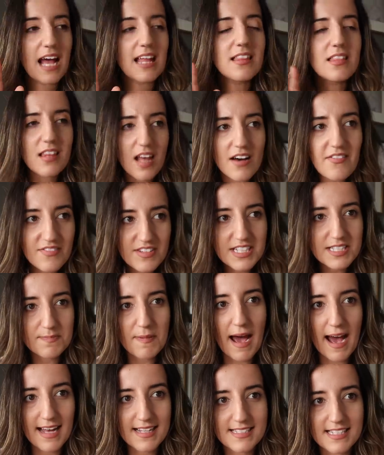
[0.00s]
I love this
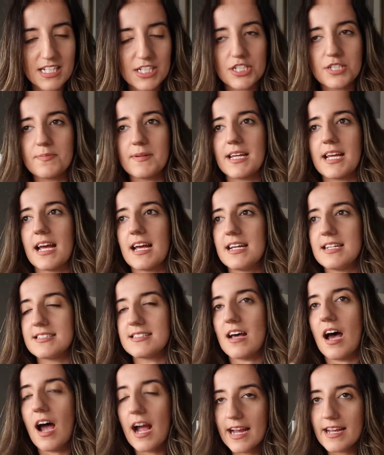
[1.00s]
passage because
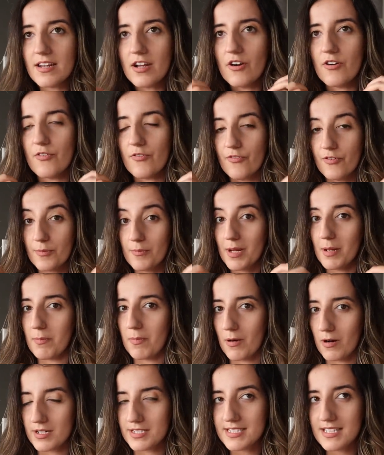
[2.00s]
I know for me
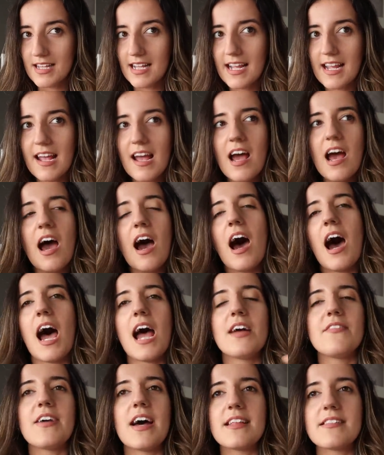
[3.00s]
personally,
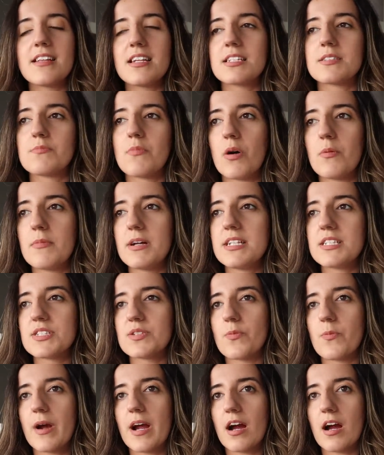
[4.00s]
I've had these moments
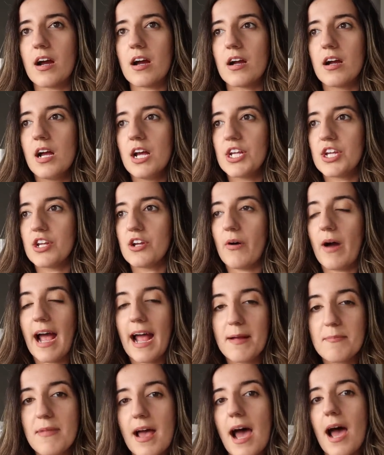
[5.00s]
where, you know,
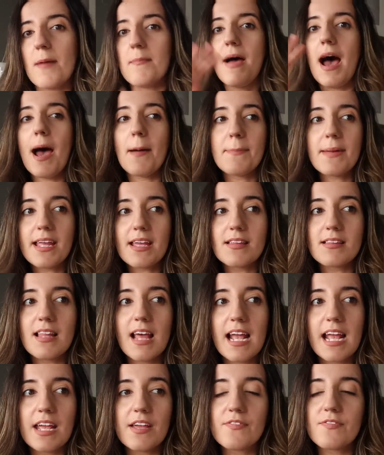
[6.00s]
I'm, I'm happy in
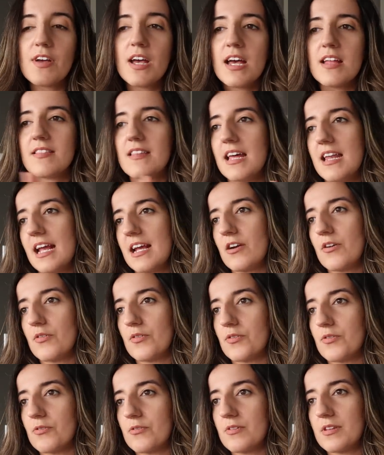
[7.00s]
life, then I go
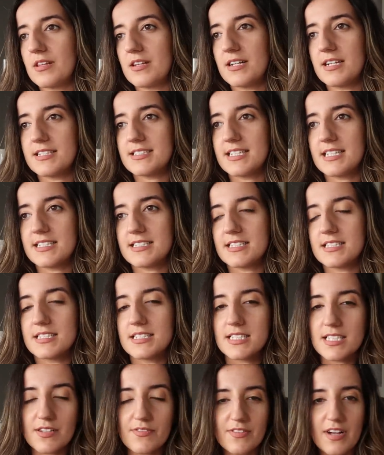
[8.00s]
through these
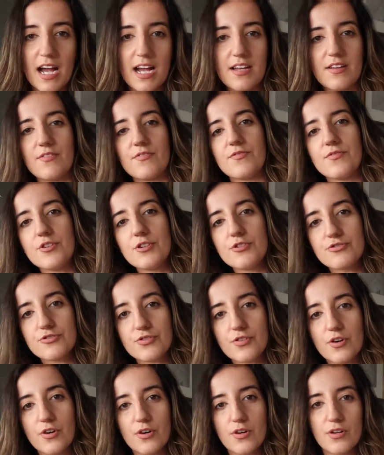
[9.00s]
seasons of kind of
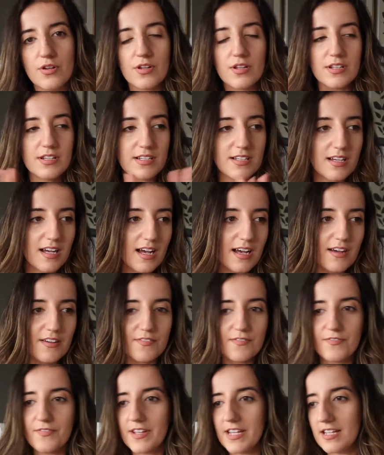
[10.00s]
neutral
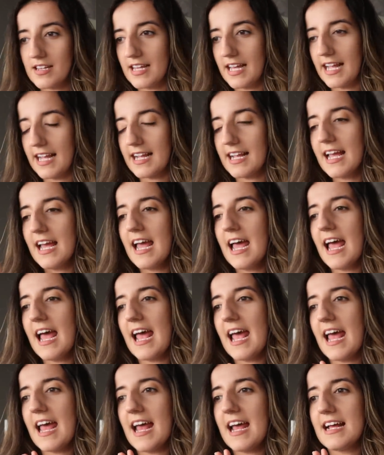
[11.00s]
uh, feeling,
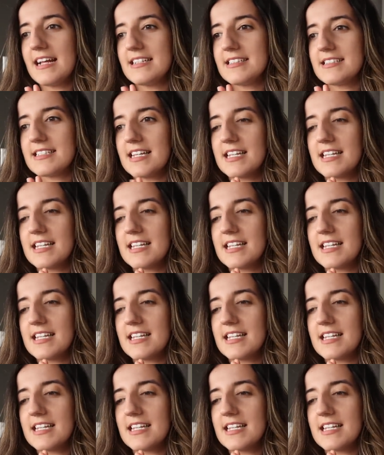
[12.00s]
and